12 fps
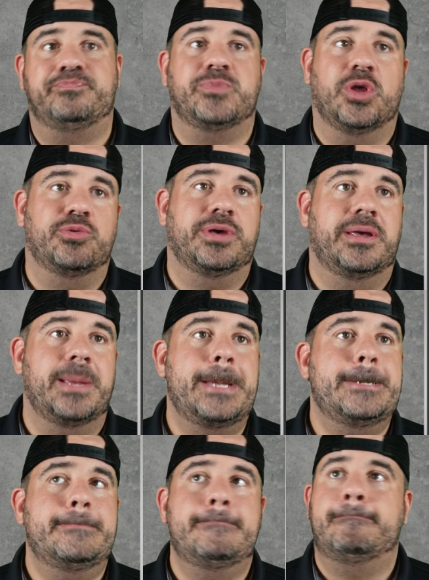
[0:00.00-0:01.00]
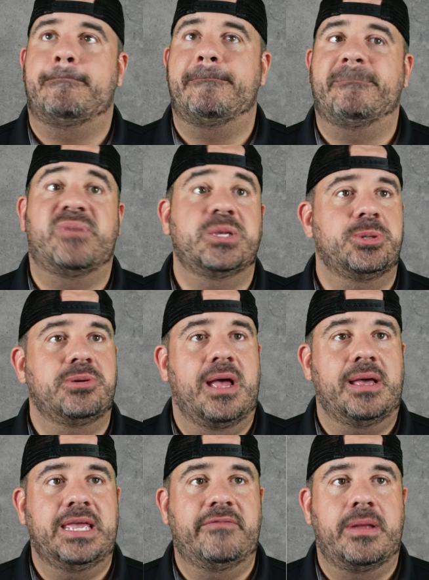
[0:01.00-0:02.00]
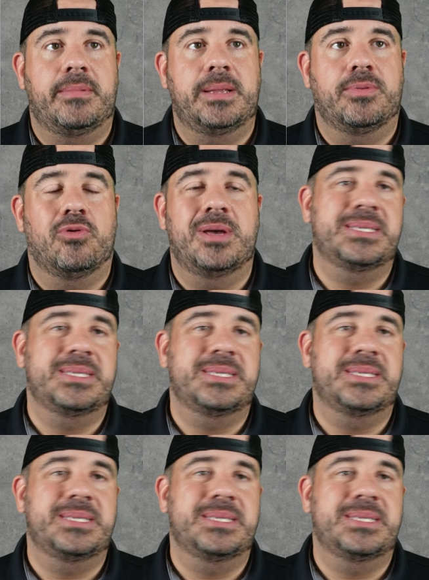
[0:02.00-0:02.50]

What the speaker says: Okay. But you're not giving up many points.